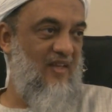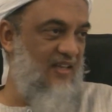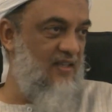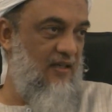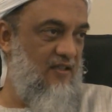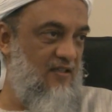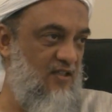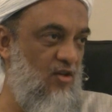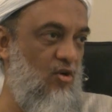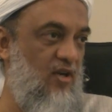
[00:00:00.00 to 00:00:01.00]
Anything.
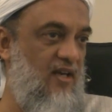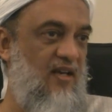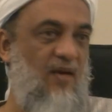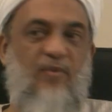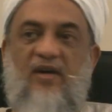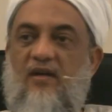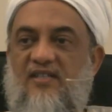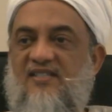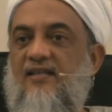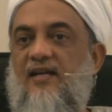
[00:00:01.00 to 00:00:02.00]
It's a sinkhole can appear
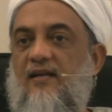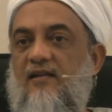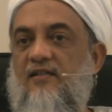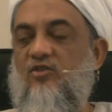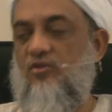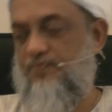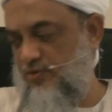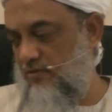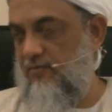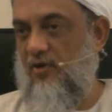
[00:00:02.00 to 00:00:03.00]
just like that. It just
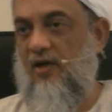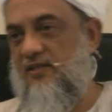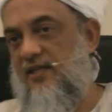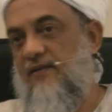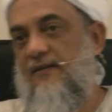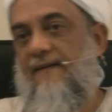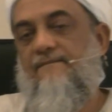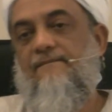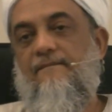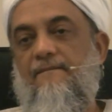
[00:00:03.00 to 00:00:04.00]
goes, boom, gone inside.
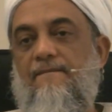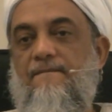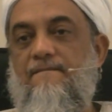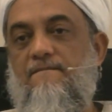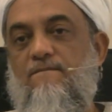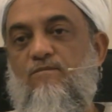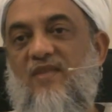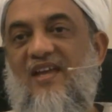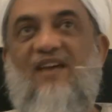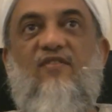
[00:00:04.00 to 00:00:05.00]

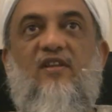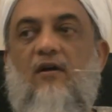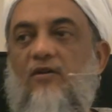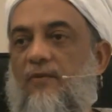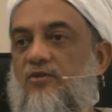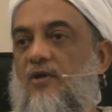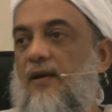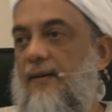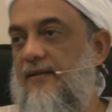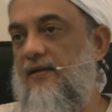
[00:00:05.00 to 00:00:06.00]
And everything on top is
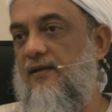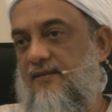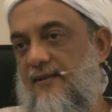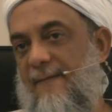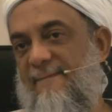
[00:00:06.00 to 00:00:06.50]
gone in the earth.